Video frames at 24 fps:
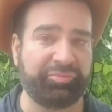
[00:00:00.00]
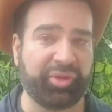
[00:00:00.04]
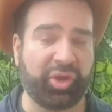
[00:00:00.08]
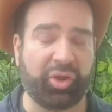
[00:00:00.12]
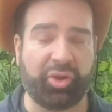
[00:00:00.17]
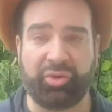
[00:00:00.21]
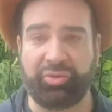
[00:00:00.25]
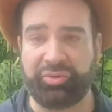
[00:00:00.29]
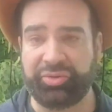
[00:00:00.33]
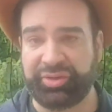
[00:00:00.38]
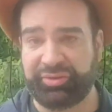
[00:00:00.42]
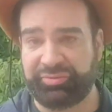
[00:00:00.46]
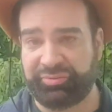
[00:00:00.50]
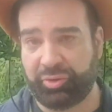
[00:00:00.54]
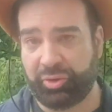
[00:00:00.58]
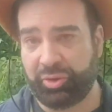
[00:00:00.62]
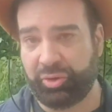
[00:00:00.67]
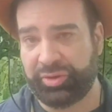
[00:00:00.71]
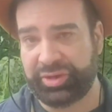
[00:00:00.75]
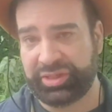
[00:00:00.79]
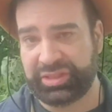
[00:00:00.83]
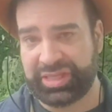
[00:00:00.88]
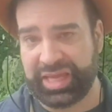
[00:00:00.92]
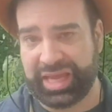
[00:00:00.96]
on the
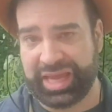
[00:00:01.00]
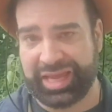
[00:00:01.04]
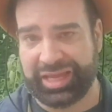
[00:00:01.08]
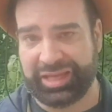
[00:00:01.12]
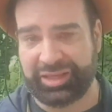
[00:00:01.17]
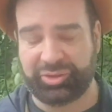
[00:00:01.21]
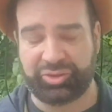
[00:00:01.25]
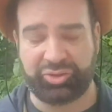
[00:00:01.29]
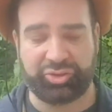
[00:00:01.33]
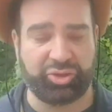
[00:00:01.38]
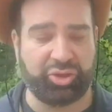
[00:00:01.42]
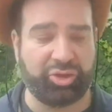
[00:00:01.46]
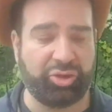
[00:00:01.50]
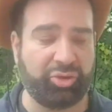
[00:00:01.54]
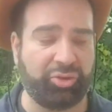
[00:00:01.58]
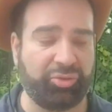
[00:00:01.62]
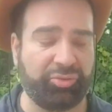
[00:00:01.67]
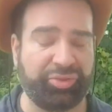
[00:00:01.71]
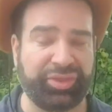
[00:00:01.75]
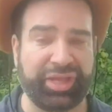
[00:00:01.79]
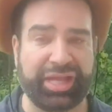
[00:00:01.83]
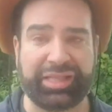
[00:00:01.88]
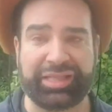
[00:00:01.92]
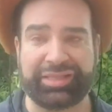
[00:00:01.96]
following day, so
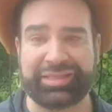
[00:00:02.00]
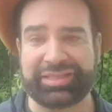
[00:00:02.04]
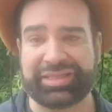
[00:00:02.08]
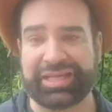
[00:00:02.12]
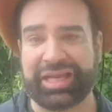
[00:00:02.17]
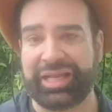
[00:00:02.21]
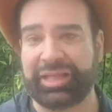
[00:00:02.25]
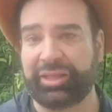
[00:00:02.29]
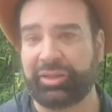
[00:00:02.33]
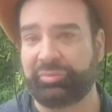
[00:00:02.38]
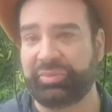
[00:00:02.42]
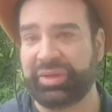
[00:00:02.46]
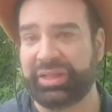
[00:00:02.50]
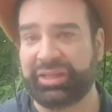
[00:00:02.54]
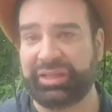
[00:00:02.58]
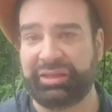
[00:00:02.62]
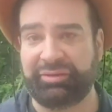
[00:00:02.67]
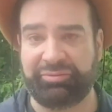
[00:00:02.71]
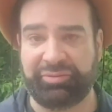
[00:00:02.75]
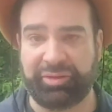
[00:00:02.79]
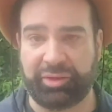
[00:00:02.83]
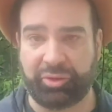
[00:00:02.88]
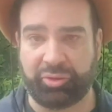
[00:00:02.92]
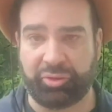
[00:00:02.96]
that's a little bit
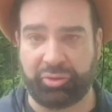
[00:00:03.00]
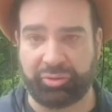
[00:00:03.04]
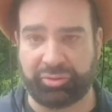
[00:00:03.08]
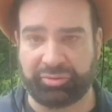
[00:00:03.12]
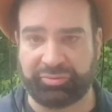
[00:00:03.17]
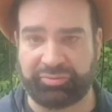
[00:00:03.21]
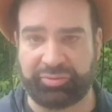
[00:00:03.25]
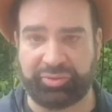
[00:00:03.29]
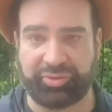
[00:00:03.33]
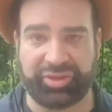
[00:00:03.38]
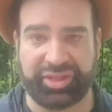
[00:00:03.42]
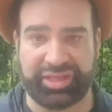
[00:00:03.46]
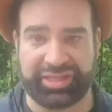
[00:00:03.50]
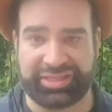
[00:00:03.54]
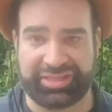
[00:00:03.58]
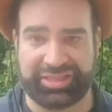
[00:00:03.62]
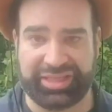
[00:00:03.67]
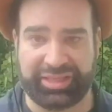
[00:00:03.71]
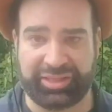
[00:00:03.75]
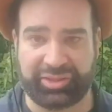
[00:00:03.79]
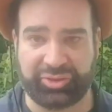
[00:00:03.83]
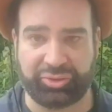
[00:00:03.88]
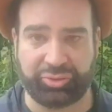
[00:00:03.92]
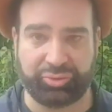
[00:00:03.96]
difficult for the
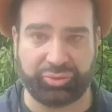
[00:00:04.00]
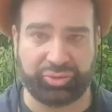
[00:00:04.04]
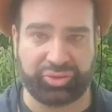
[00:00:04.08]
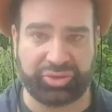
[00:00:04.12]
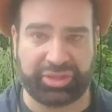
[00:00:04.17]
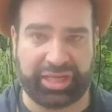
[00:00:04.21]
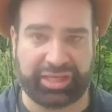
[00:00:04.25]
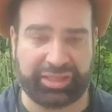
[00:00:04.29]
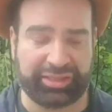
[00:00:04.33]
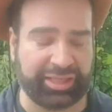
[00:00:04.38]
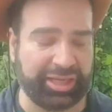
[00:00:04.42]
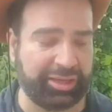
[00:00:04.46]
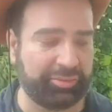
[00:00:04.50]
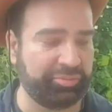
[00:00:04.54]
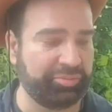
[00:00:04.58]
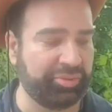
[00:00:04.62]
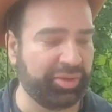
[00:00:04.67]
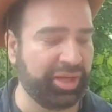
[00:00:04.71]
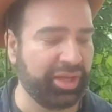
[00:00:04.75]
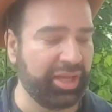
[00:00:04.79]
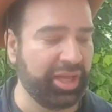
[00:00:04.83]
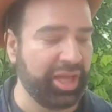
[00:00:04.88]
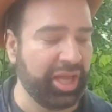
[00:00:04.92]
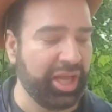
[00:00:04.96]
seeds to start up.
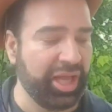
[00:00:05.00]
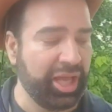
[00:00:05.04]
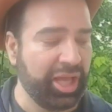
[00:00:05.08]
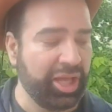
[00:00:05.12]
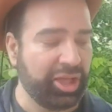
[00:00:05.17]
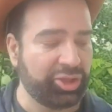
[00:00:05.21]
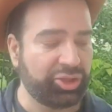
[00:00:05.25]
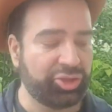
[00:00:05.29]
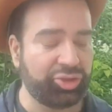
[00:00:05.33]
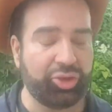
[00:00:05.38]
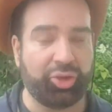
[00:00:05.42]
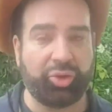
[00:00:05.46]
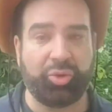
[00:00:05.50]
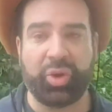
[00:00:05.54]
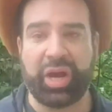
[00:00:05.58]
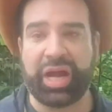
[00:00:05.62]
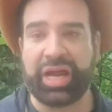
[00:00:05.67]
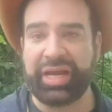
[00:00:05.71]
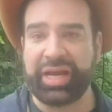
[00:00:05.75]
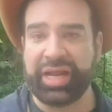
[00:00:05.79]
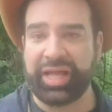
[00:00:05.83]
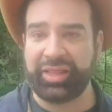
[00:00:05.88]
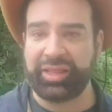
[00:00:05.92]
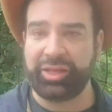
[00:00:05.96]
So
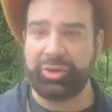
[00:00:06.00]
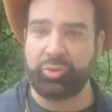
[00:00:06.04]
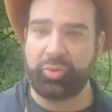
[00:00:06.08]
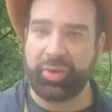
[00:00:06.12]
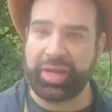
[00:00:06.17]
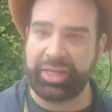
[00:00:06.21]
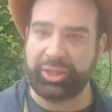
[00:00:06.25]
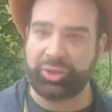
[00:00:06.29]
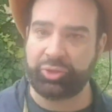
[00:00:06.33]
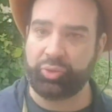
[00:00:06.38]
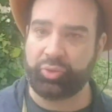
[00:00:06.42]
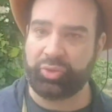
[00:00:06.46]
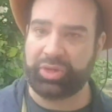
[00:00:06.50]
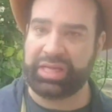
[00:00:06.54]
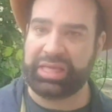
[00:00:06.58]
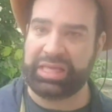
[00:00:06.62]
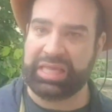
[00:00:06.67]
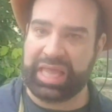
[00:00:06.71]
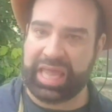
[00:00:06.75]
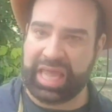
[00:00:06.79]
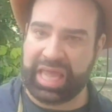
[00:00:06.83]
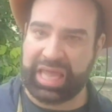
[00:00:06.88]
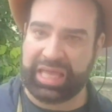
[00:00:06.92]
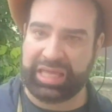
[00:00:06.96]
another way to
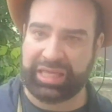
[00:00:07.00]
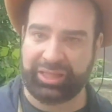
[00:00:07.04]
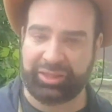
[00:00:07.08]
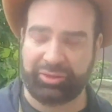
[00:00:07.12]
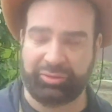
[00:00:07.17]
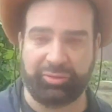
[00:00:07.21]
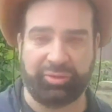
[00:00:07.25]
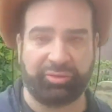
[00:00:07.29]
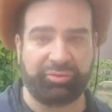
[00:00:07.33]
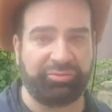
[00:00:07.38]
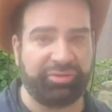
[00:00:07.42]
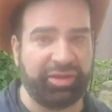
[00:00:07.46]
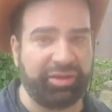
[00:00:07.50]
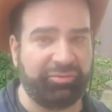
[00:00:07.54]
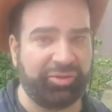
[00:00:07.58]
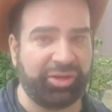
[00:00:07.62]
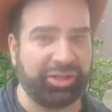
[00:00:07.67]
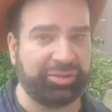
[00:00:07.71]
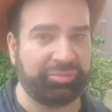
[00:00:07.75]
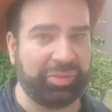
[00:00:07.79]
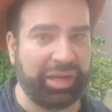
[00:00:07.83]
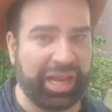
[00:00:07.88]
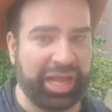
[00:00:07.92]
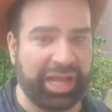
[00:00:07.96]
create your favorite
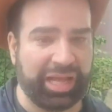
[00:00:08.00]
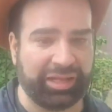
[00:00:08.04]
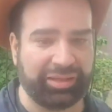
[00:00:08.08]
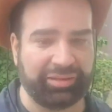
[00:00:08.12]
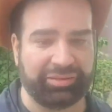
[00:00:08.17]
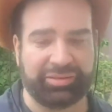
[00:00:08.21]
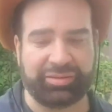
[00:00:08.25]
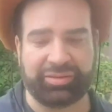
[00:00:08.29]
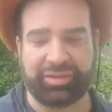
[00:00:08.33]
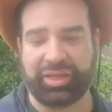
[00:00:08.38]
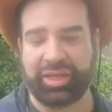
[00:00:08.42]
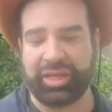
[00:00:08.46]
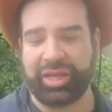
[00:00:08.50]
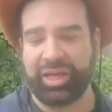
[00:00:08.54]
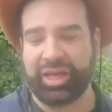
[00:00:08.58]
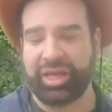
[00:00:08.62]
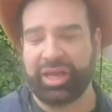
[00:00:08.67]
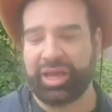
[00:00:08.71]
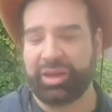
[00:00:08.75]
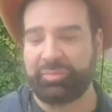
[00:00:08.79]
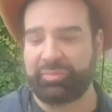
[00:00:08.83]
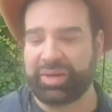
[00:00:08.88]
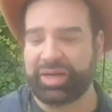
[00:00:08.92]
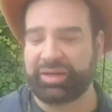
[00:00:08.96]
plant,
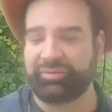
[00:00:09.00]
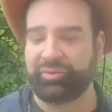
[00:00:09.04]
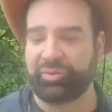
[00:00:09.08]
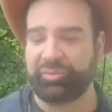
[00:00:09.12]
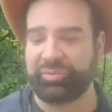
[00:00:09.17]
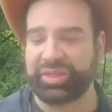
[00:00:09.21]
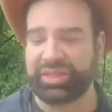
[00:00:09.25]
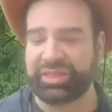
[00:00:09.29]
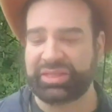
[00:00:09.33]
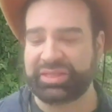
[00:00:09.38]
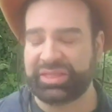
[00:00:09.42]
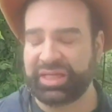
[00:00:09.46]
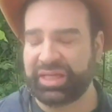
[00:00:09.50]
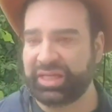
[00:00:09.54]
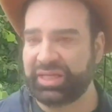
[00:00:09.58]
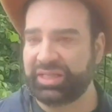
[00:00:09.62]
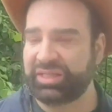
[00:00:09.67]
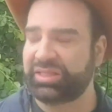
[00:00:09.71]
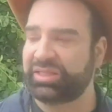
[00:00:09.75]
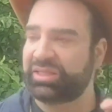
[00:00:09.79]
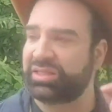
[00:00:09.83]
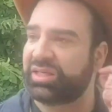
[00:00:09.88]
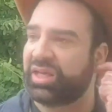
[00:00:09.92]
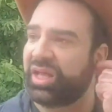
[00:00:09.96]
apart from the
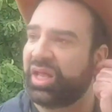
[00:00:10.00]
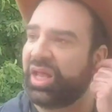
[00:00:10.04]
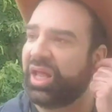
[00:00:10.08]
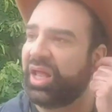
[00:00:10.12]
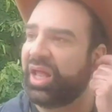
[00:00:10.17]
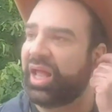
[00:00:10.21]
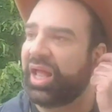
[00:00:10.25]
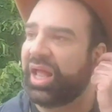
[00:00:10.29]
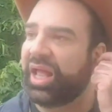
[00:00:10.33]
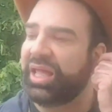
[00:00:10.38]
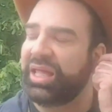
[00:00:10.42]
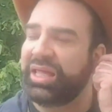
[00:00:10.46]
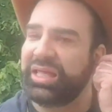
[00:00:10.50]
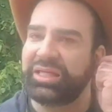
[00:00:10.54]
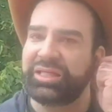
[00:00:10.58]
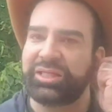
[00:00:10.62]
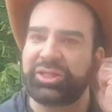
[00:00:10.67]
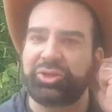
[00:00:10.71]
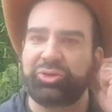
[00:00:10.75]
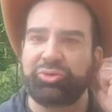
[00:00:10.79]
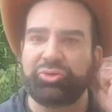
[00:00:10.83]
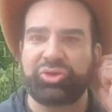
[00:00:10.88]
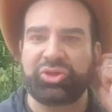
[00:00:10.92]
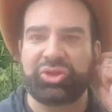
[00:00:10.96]
seeds, is
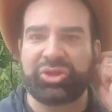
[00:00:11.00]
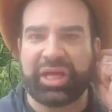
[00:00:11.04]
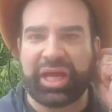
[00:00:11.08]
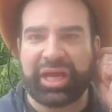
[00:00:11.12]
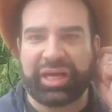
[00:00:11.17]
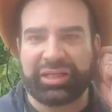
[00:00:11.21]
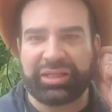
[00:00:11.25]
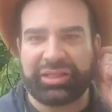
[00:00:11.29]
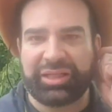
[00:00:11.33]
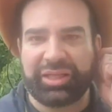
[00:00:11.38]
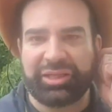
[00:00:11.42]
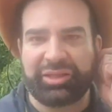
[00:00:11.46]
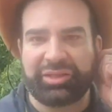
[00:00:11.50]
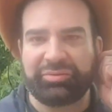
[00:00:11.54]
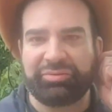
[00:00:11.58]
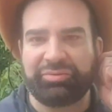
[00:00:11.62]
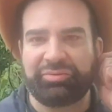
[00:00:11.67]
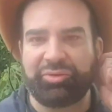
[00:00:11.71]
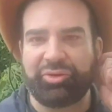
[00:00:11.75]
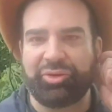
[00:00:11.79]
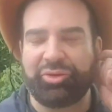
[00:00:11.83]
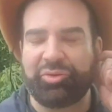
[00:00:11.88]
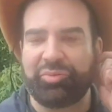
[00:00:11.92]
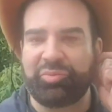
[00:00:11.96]
to start it
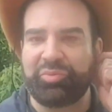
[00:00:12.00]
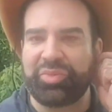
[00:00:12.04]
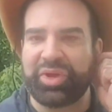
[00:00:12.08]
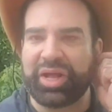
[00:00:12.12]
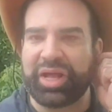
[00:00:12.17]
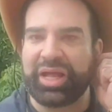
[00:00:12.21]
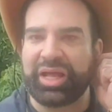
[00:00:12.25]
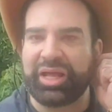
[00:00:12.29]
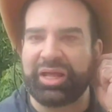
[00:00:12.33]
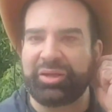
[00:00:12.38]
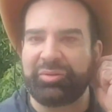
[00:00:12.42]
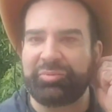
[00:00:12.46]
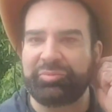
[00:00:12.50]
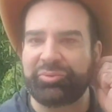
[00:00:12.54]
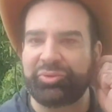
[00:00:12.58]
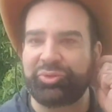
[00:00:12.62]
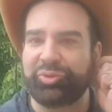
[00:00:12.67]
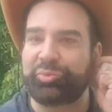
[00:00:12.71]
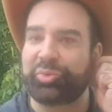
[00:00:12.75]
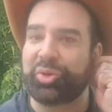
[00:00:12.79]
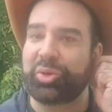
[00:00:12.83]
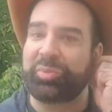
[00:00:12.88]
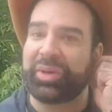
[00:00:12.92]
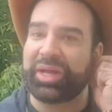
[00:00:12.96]
from, to
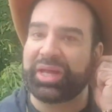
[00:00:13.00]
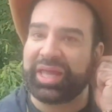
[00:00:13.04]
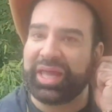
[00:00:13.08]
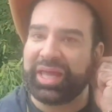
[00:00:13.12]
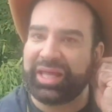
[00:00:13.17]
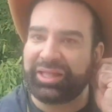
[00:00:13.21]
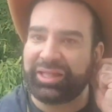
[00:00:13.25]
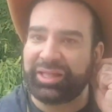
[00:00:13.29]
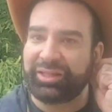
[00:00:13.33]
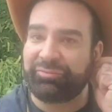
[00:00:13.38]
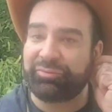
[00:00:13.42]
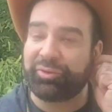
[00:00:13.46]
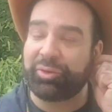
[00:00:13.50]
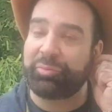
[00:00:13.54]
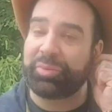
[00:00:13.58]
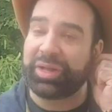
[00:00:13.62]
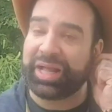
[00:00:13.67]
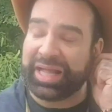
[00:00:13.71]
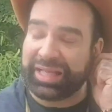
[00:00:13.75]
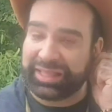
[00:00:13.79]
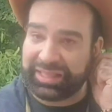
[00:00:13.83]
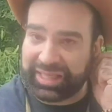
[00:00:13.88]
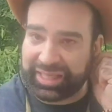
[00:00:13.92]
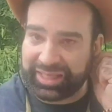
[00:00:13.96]
propagate it from
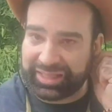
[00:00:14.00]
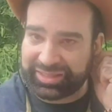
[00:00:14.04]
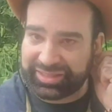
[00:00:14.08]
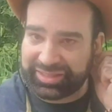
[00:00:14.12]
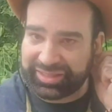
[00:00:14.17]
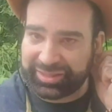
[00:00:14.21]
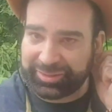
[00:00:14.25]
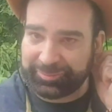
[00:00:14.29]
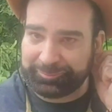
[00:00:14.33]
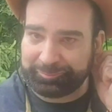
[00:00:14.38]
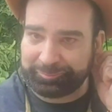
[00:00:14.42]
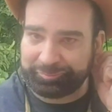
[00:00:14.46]
cuttings.